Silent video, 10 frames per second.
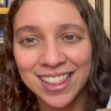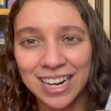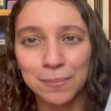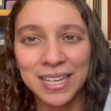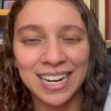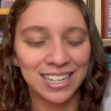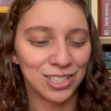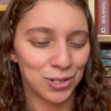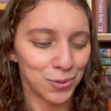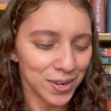that I'll be getting
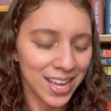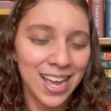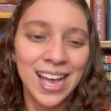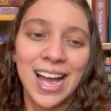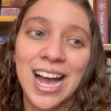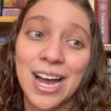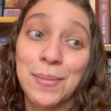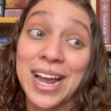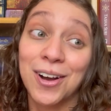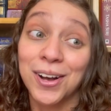to. Um,
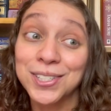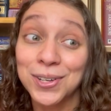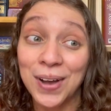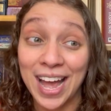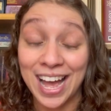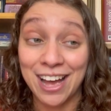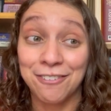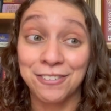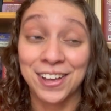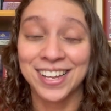I also
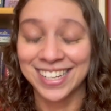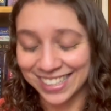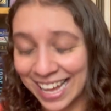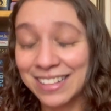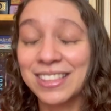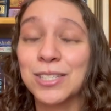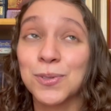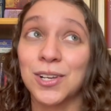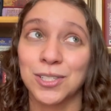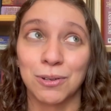have, it, this
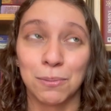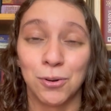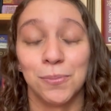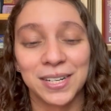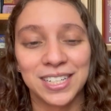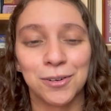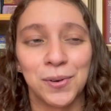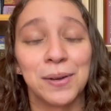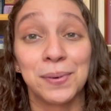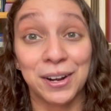was also on the poll, but it didn't
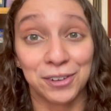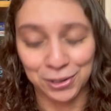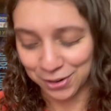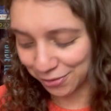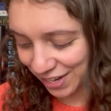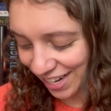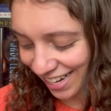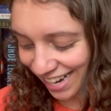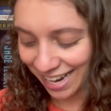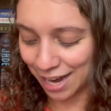win, but I really want to read it,
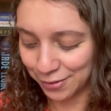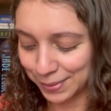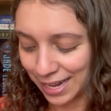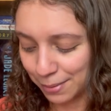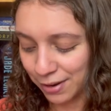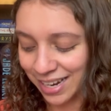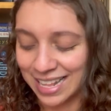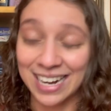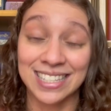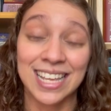and I got it from the library, and
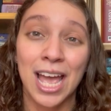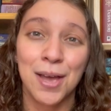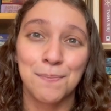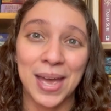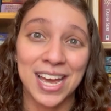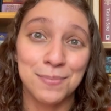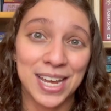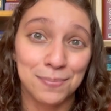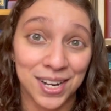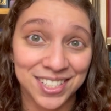that is
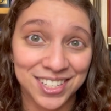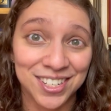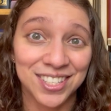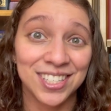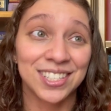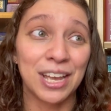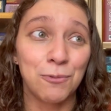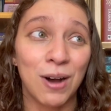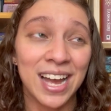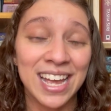Man-Made Monsters. This is a
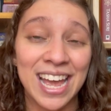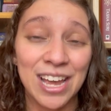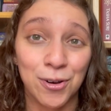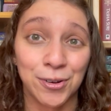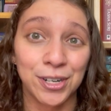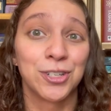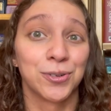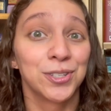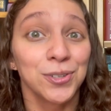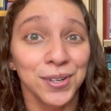YA horror
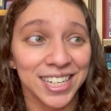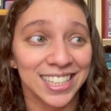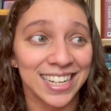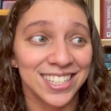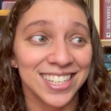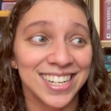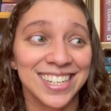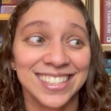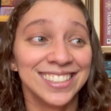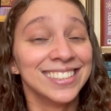short story
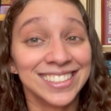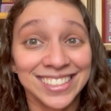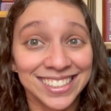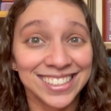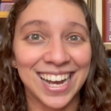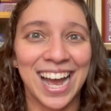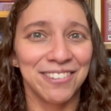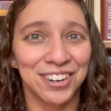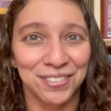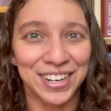collection. I
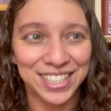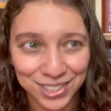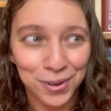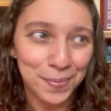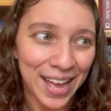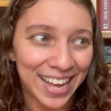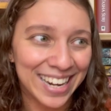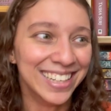want to read it so bad.